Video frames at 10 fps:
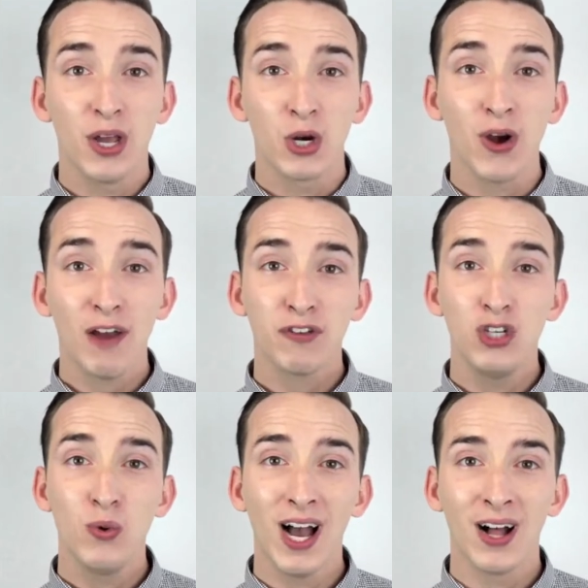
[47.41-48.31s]

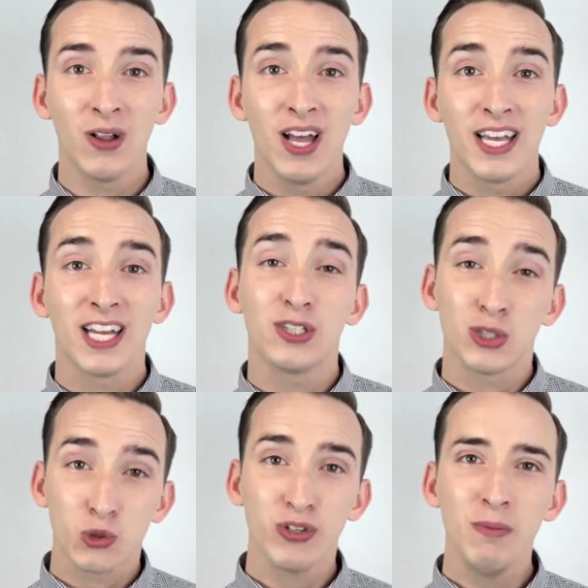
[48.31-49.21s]
GraphQL can
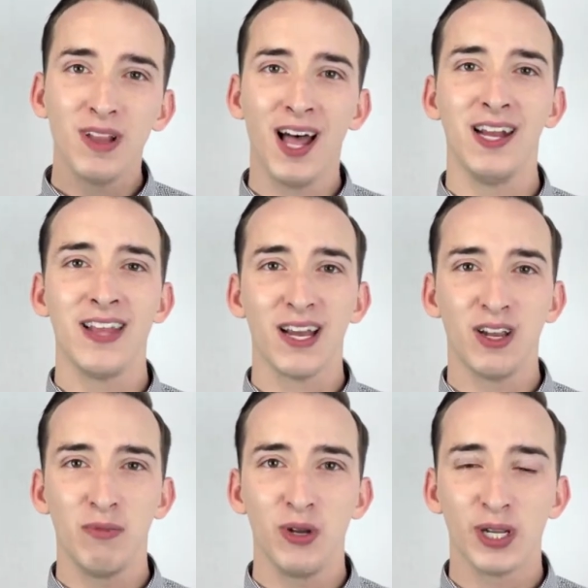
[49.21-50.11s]
streamline that
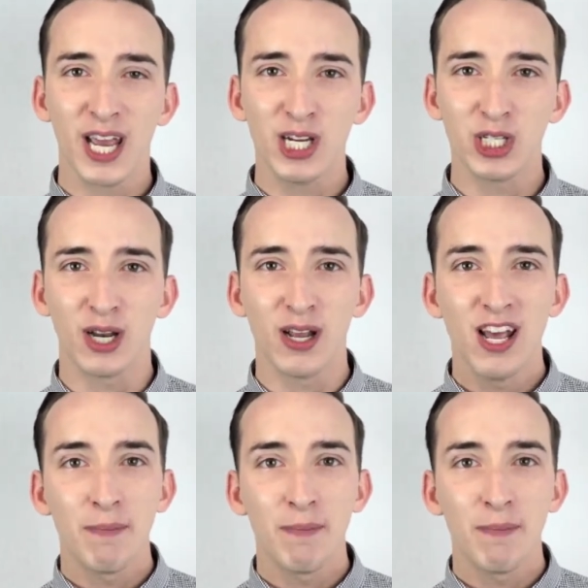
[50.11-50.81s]
communication,